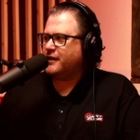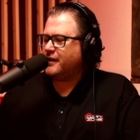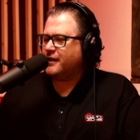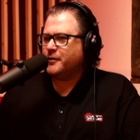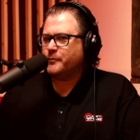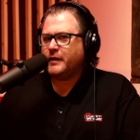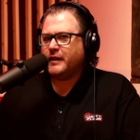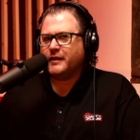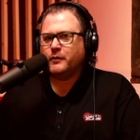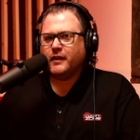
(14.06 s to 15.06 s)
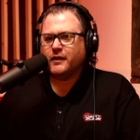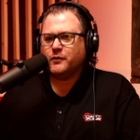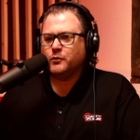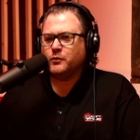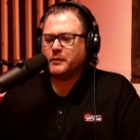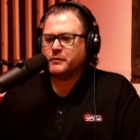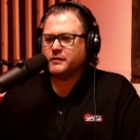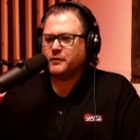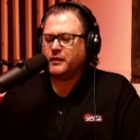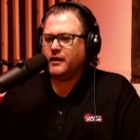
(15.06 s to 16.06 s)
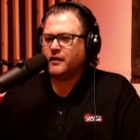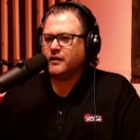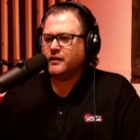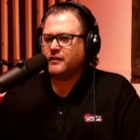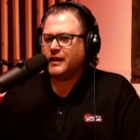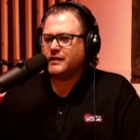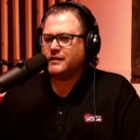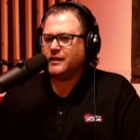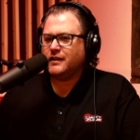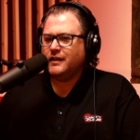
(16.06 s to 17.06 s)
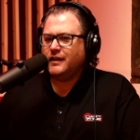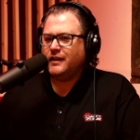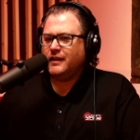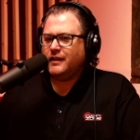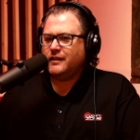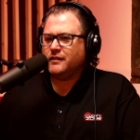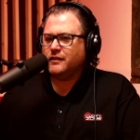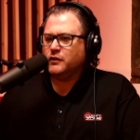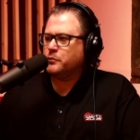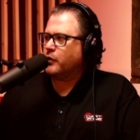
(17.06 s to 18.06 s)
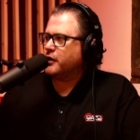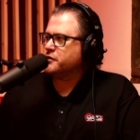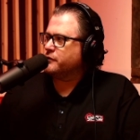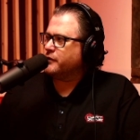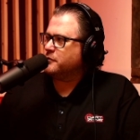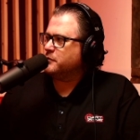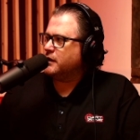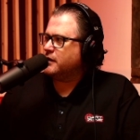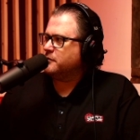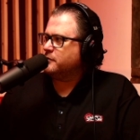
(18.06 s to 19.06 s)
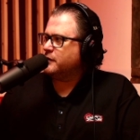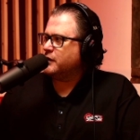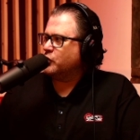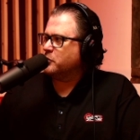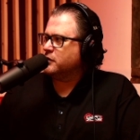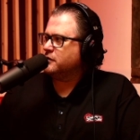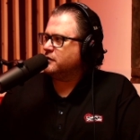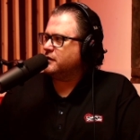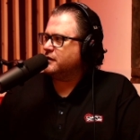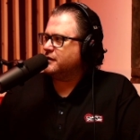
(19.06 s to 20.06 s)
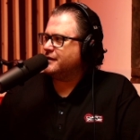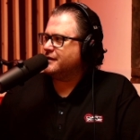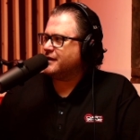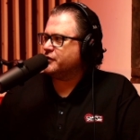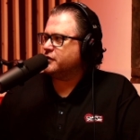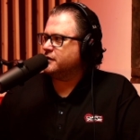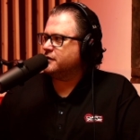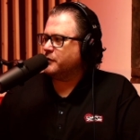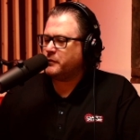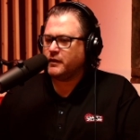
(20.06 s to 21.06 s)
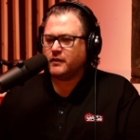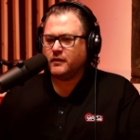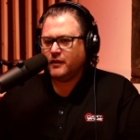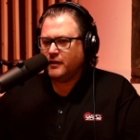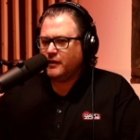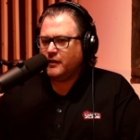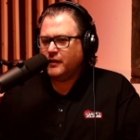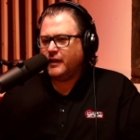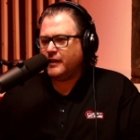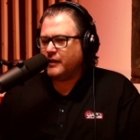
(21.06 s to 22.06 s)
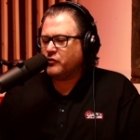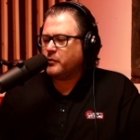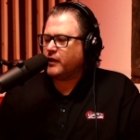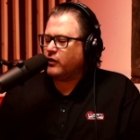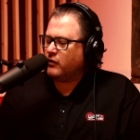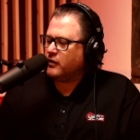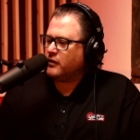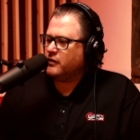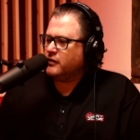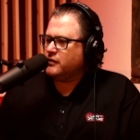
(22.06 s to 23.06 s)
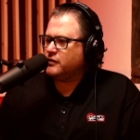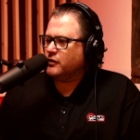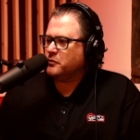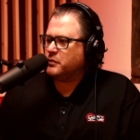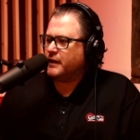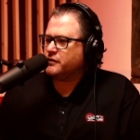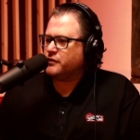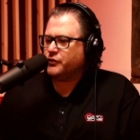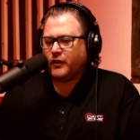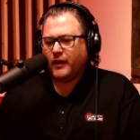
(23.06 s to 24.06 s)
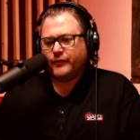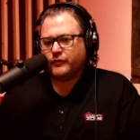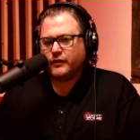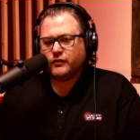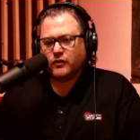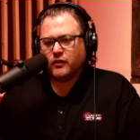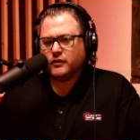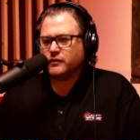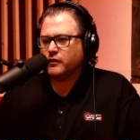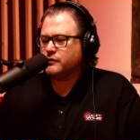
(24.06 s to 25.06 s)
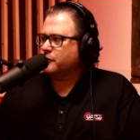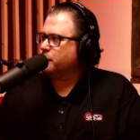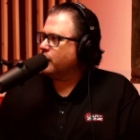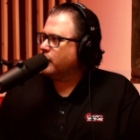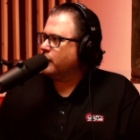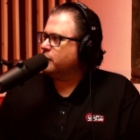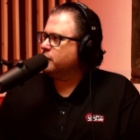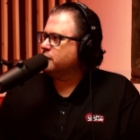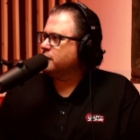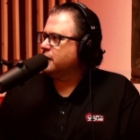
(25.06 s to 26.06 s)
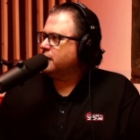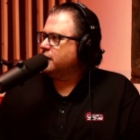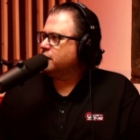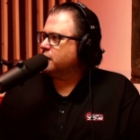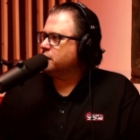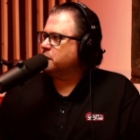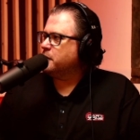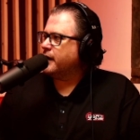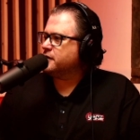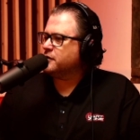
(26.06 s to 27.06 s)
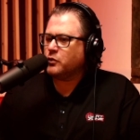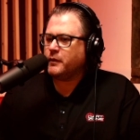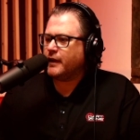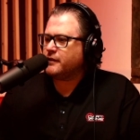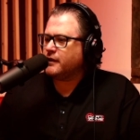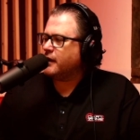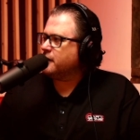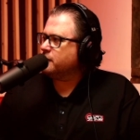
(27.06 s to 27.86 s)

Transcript: I think we got a cool episode here that it's a little departure from the normal discussions. We've been hitting everybody hard on Dart Blasters or half-length darts, Dart Zone Pro, Dart Zone Max. So what do we got today?